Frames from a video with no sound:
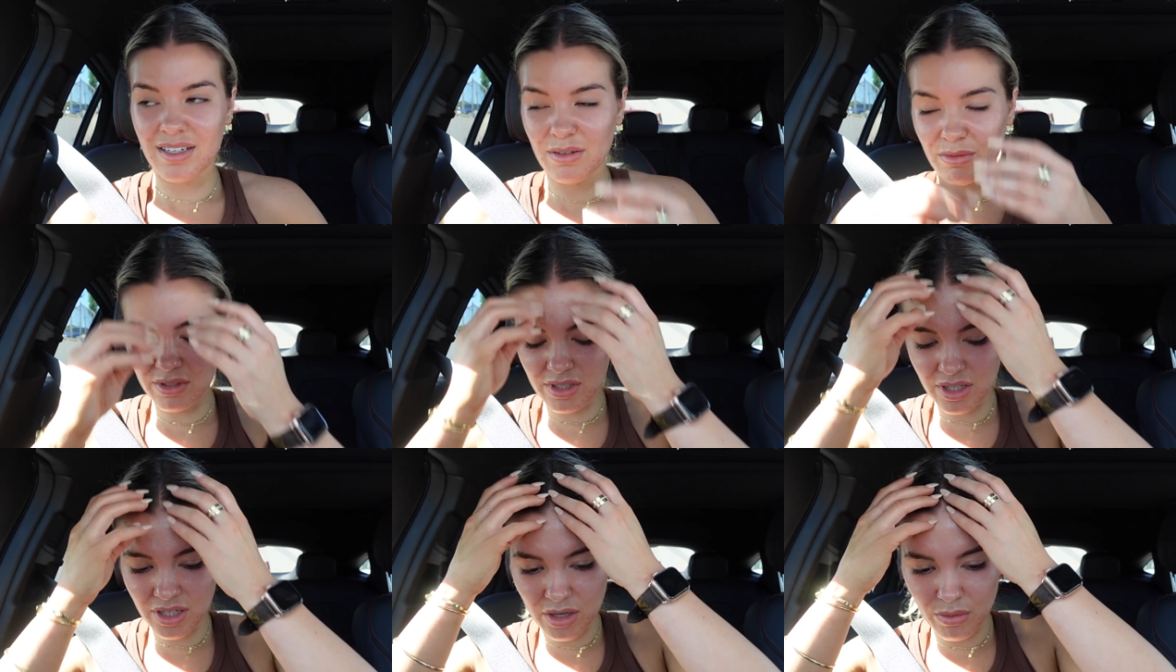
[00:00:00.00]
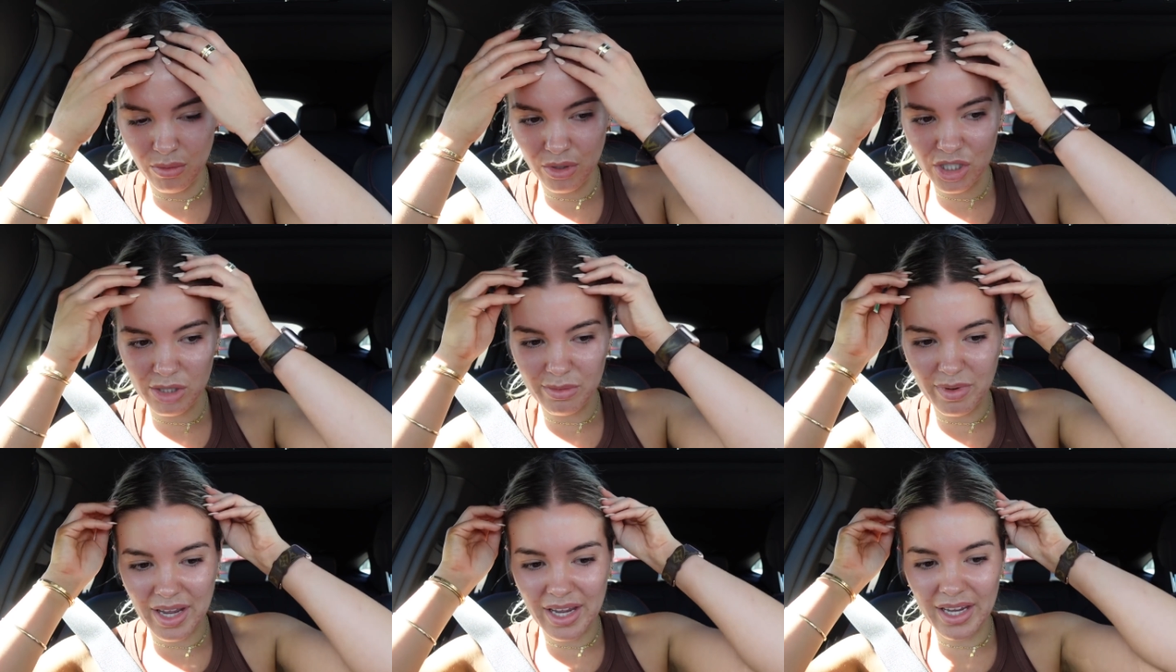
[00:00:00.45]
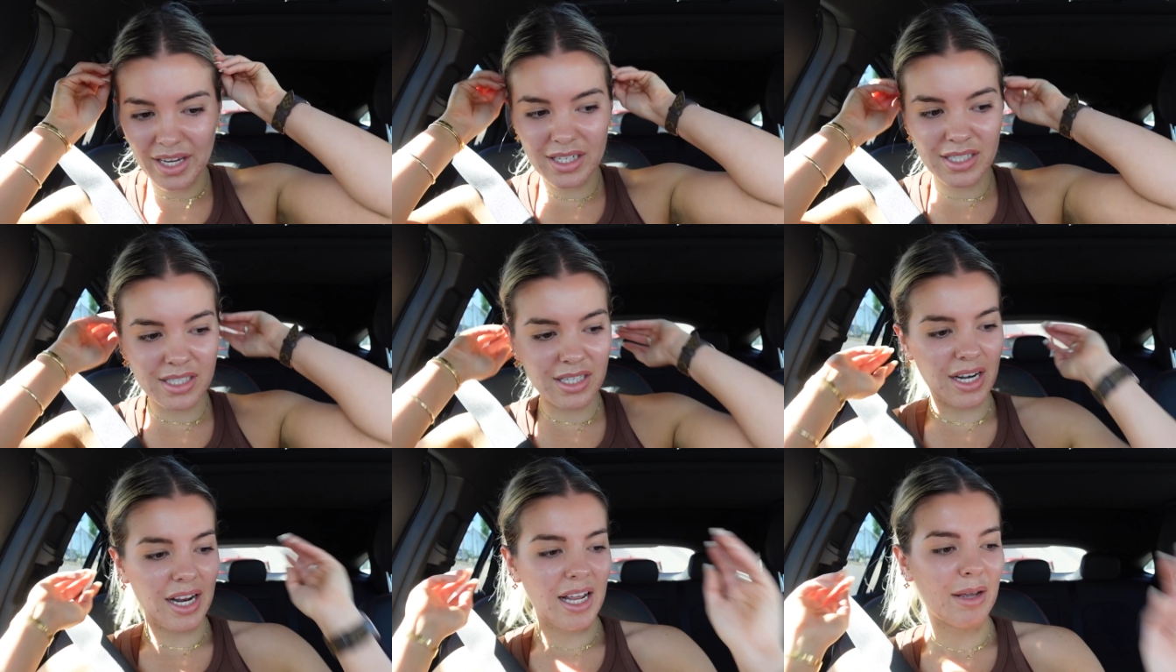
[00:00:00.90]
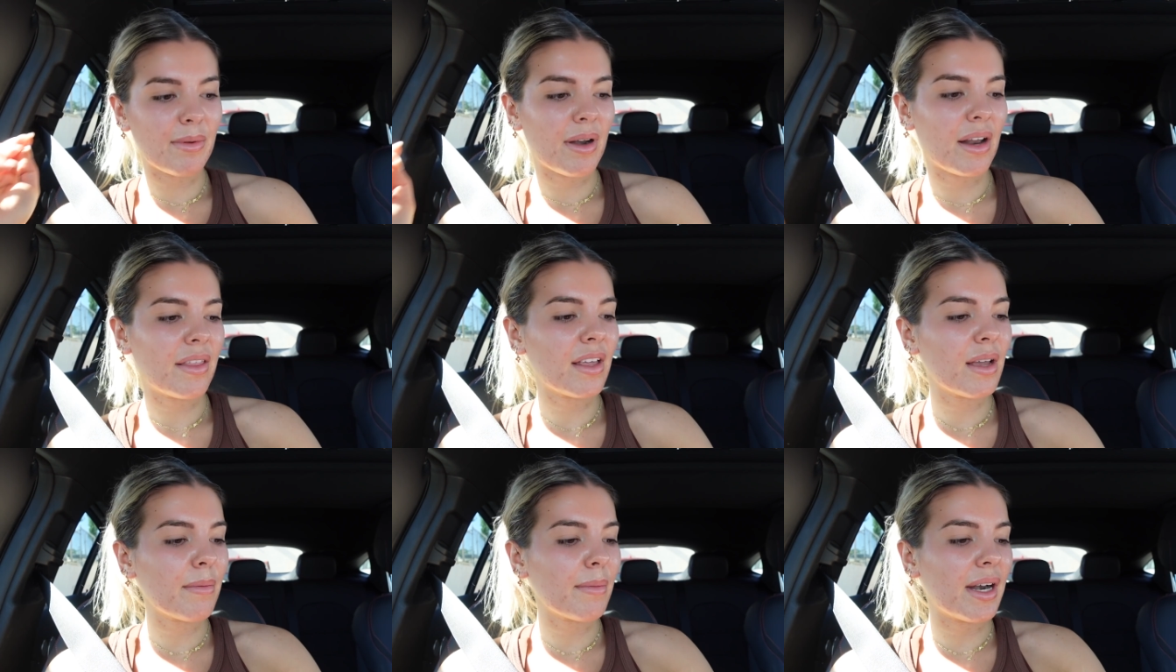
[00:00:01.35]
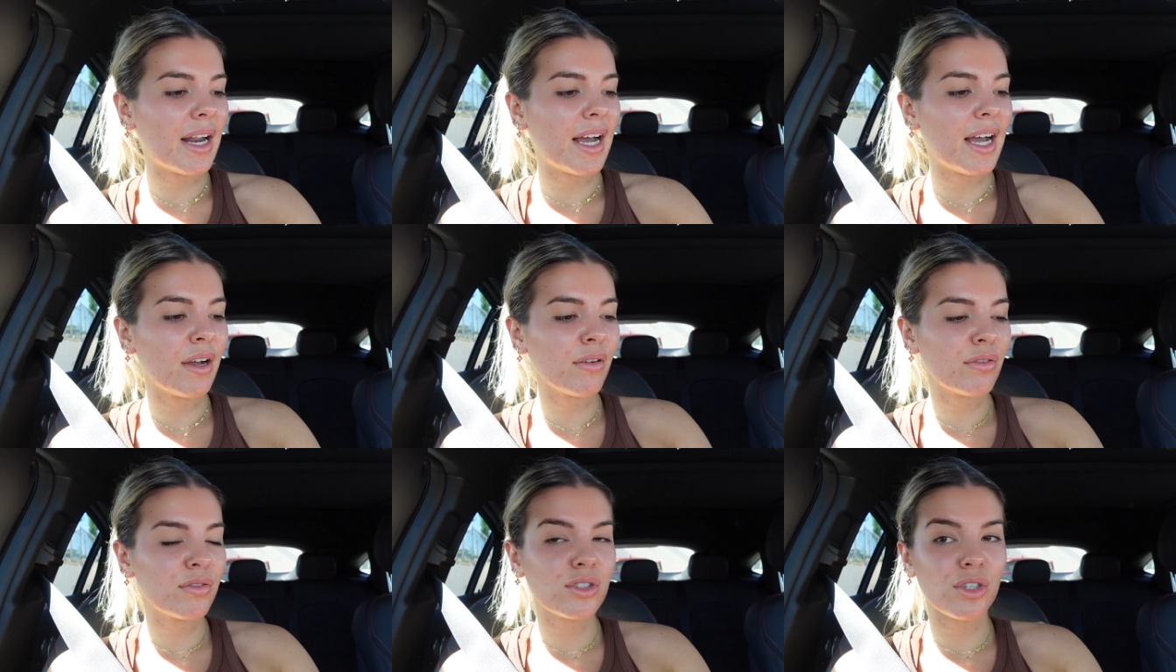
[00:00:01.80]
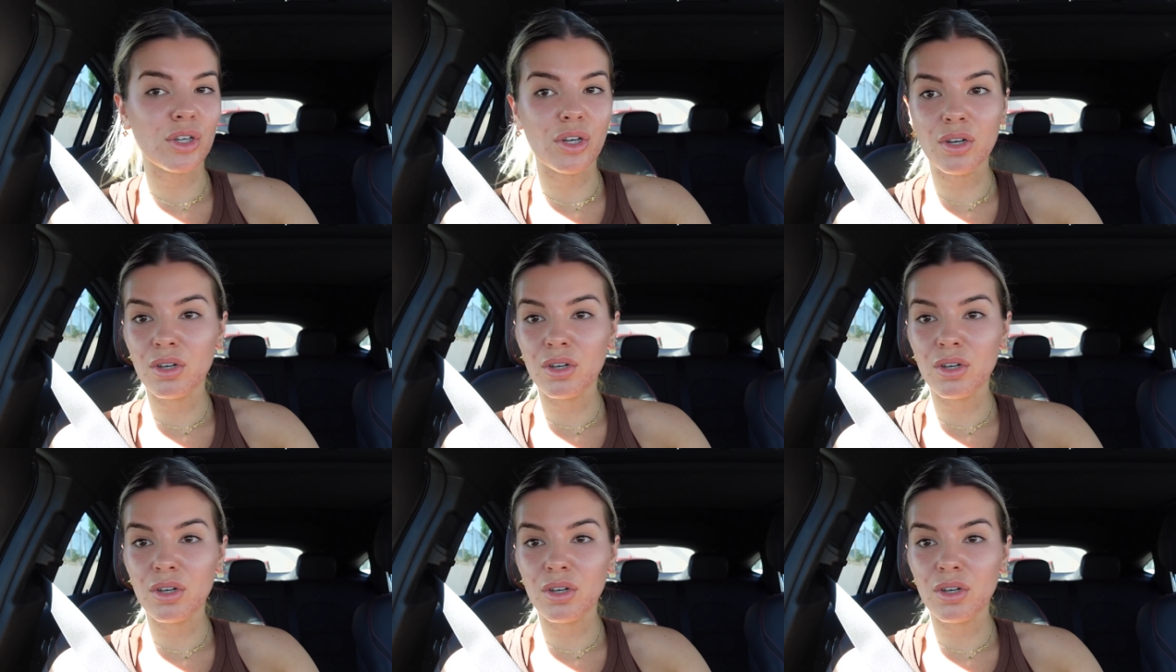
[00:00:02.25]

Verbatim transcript: wasn't gonna wash my hair today, but I think I'm gonna have